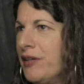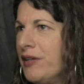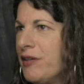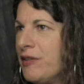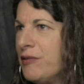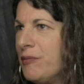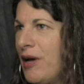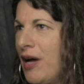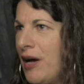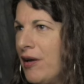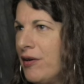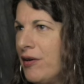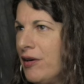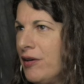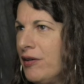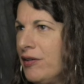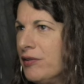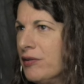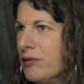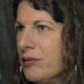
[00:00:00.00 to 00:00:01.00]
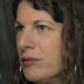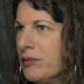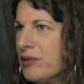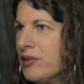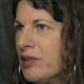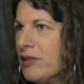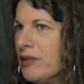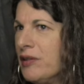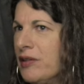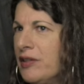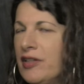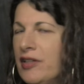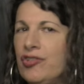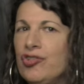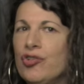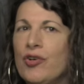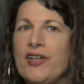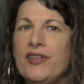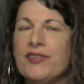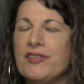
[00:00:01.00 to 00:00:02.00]
it doesn't matter, you know,
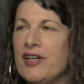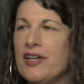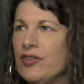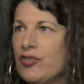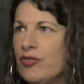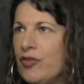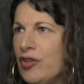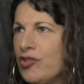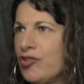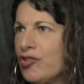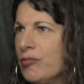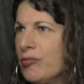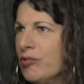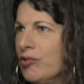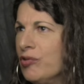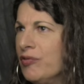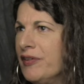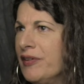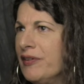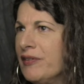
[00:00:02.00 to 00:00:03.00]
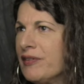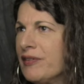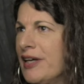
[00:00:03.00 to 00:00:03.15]
enjoying science fiction movies,